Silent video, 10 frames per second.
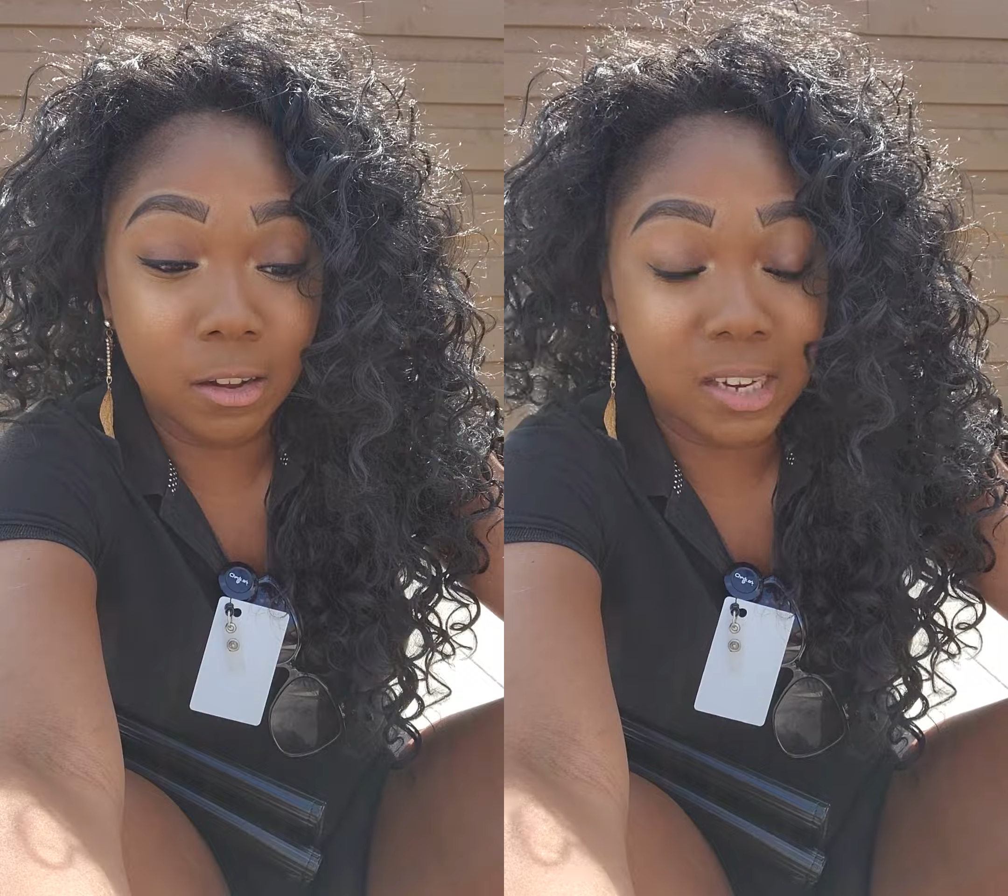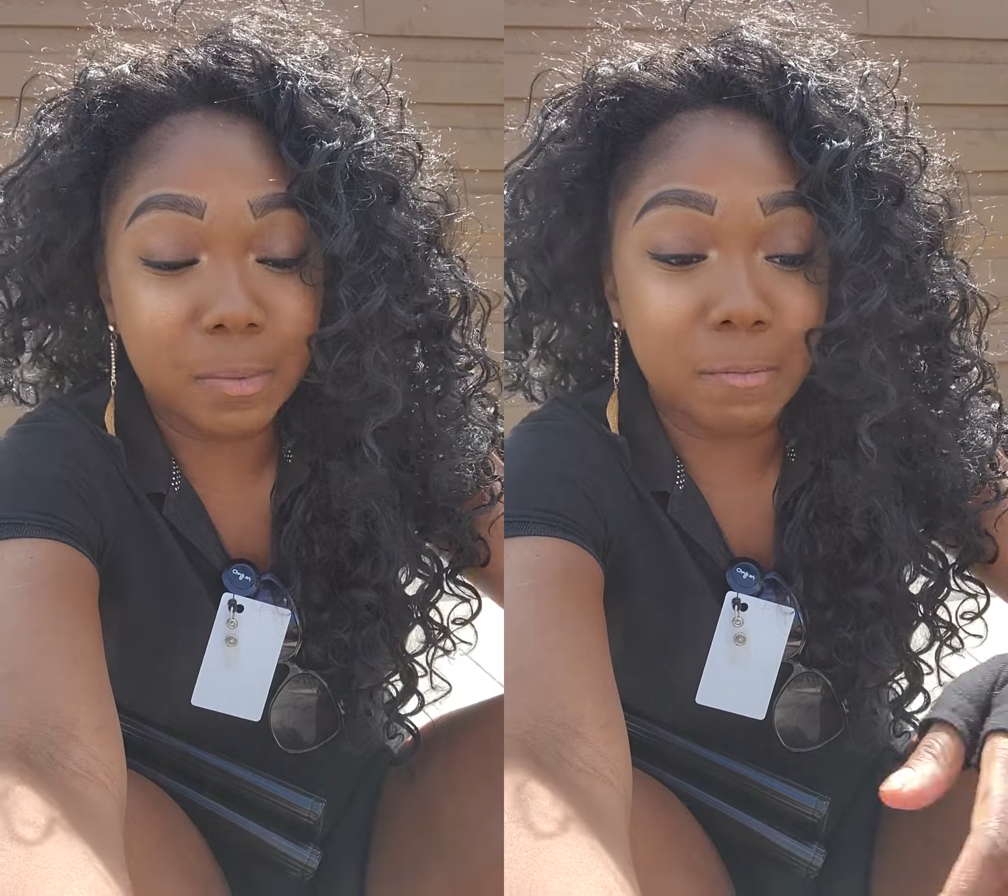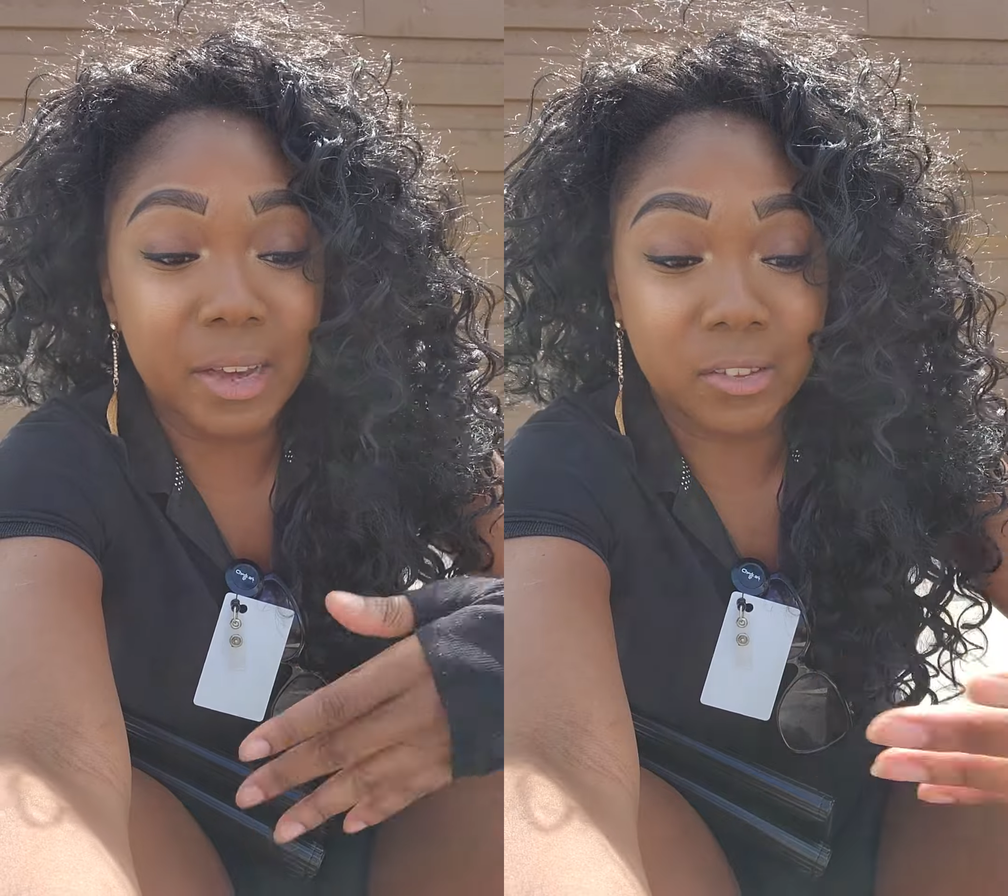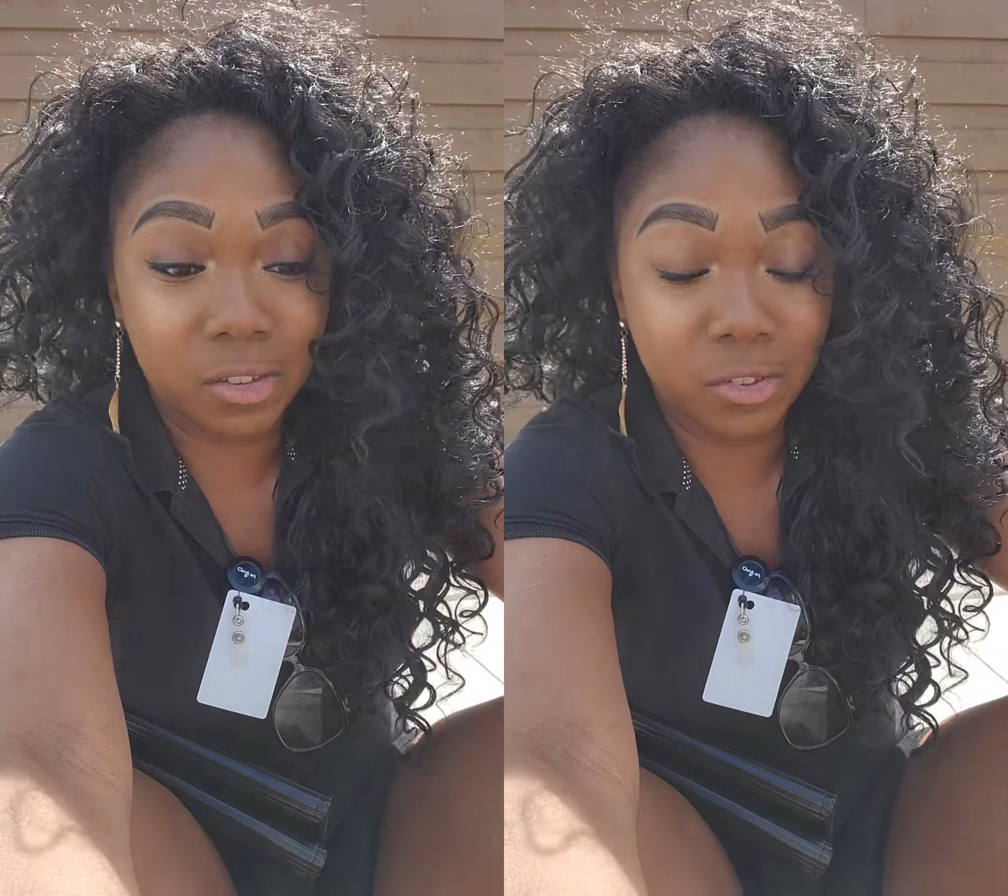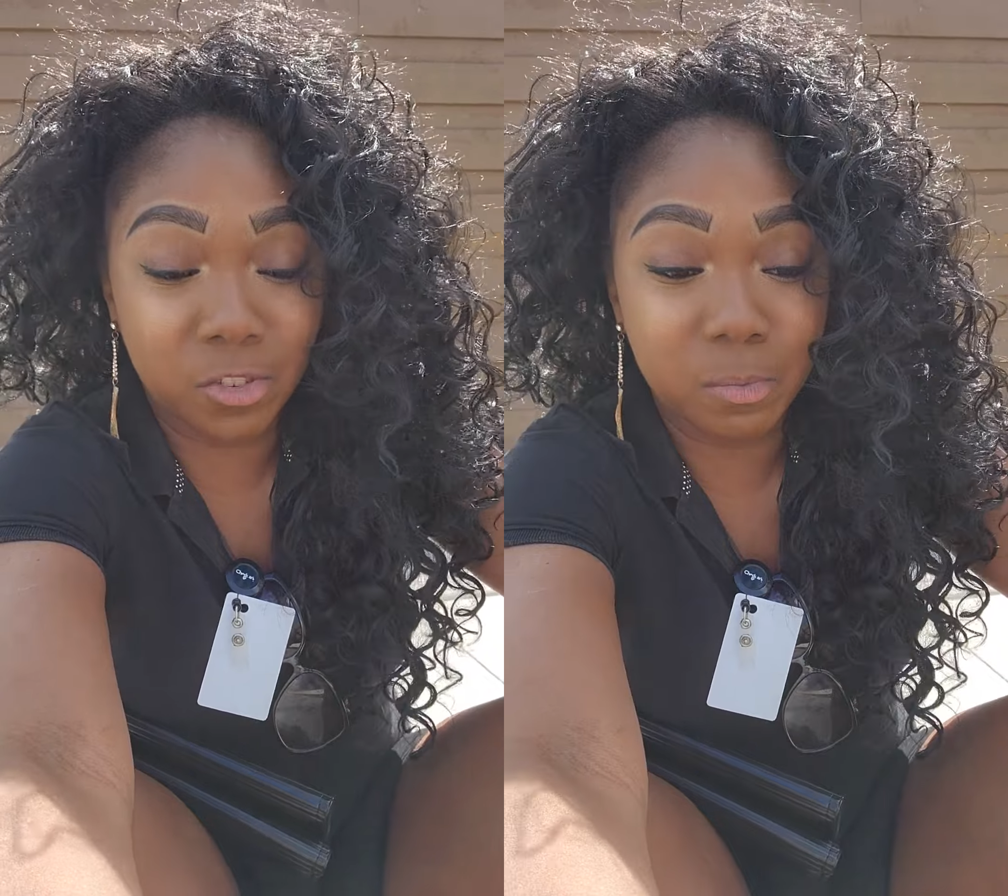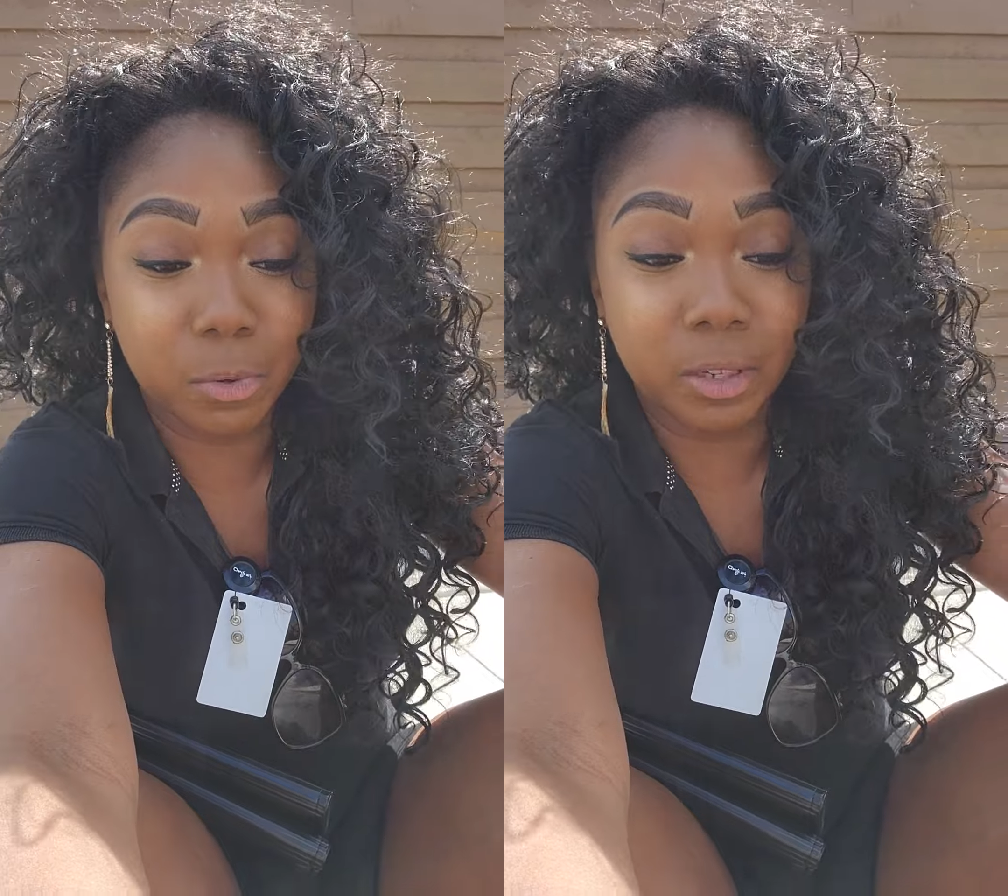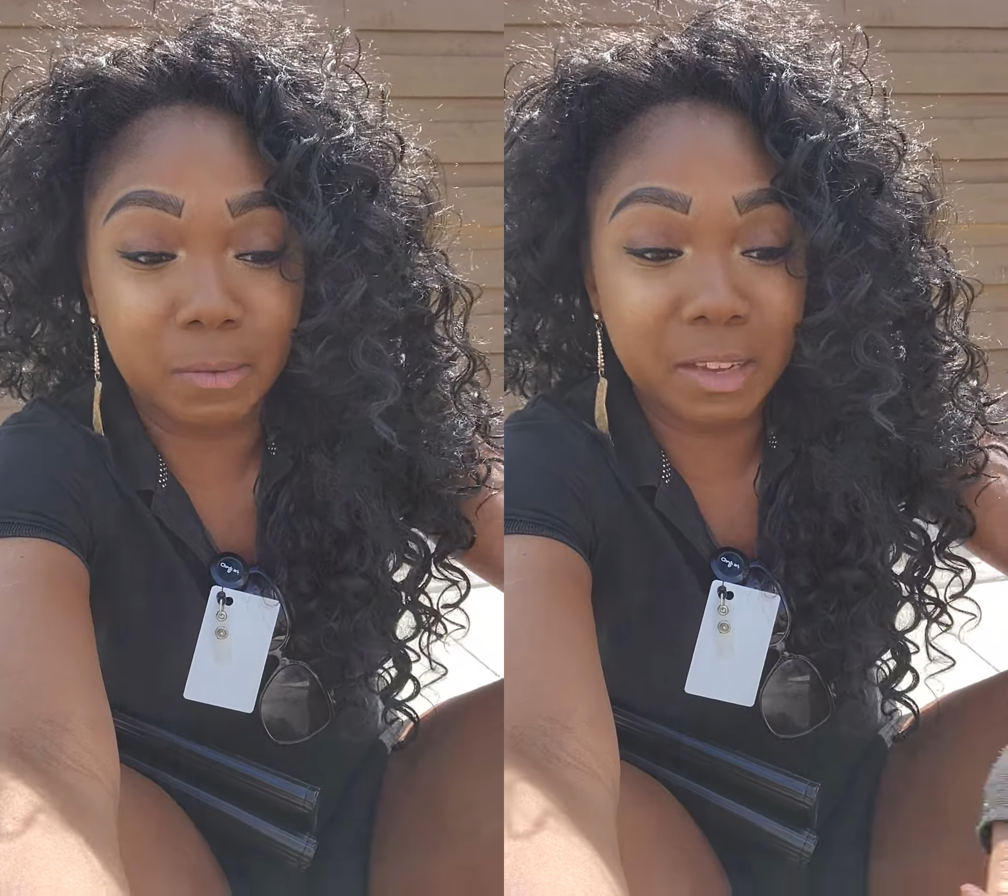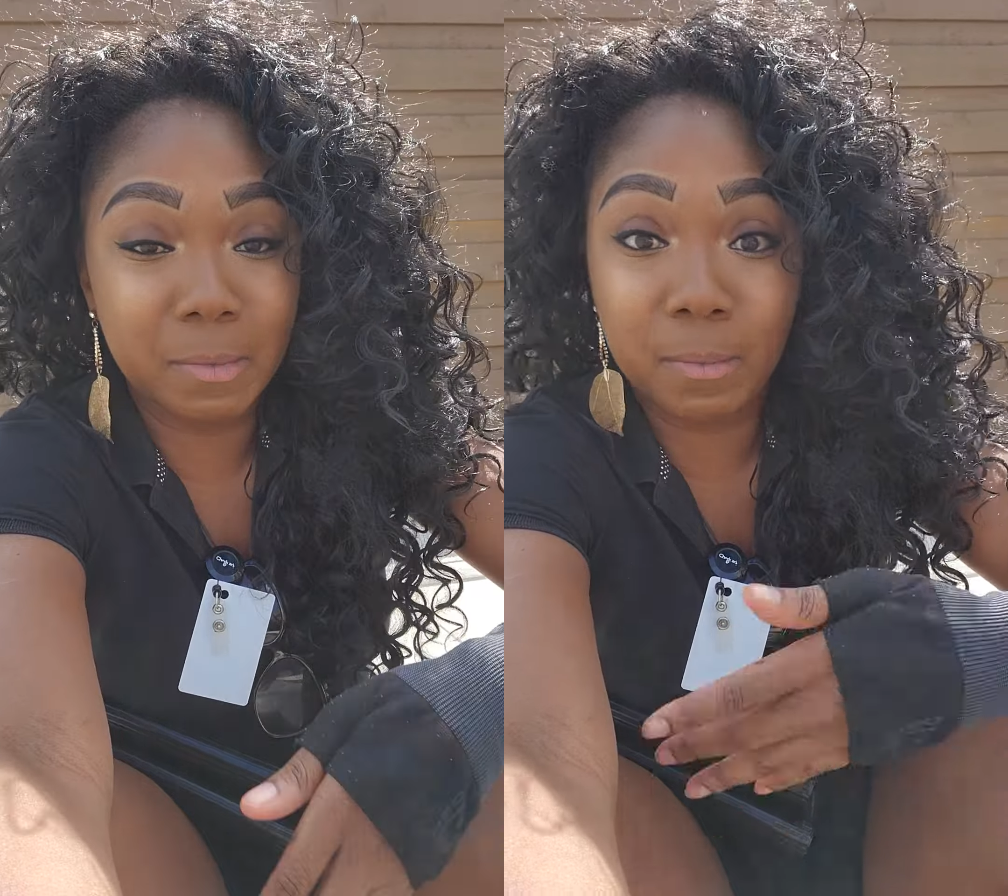on top of my sister bullying me,